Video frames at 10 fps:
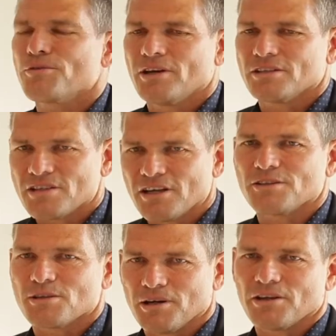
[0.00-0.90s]
thought I'd say
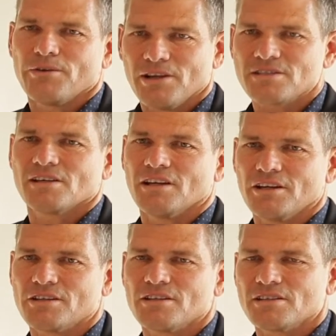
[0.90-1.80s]
this about a real estate
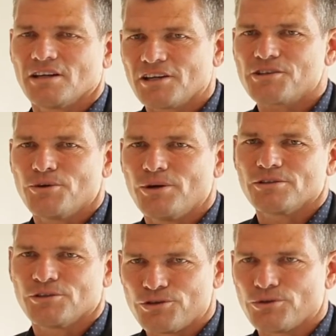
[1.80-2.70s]
agent, is I actually
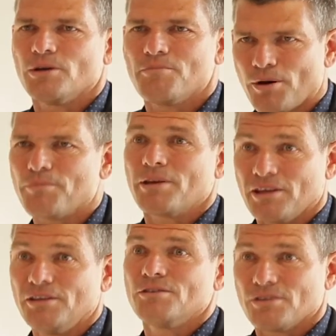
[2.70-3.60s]
always enjoy popping
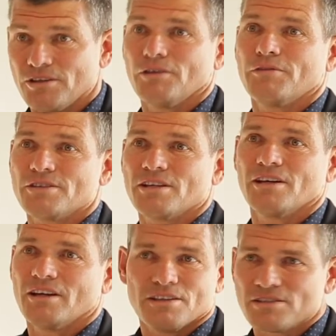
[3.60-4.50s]
into the office
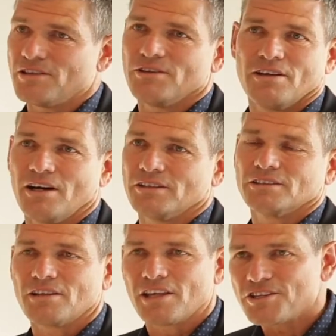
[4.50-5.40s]
here and seeing you guys,
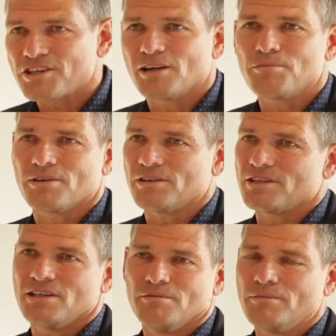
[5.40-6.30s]
you know, catching up with the
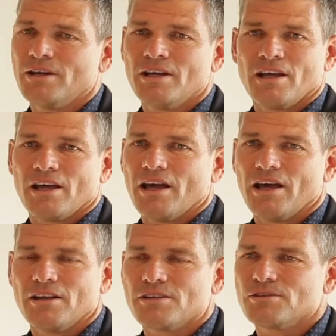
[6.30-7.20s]
team.
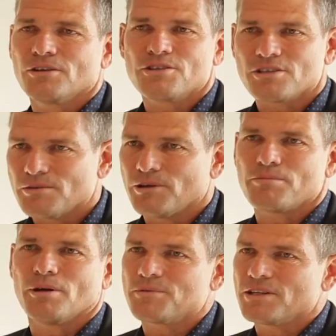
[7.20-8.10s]
And it's not just
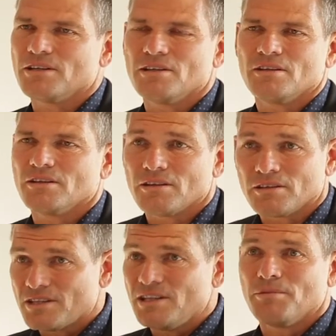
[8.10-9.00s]
about property, you know, the
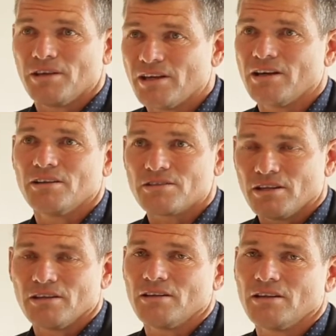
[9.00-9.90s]
team here
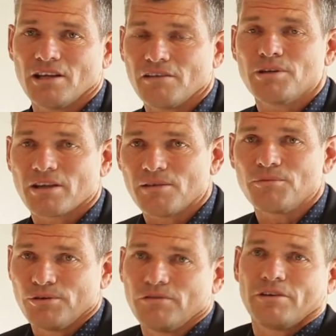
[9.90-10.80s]
and have
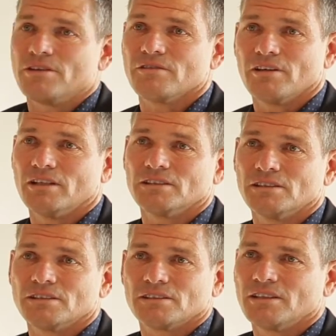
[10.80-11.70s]
become good friends of ours,
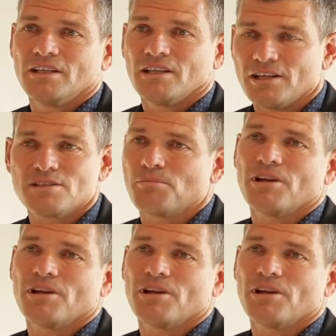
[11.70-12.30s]
and it's a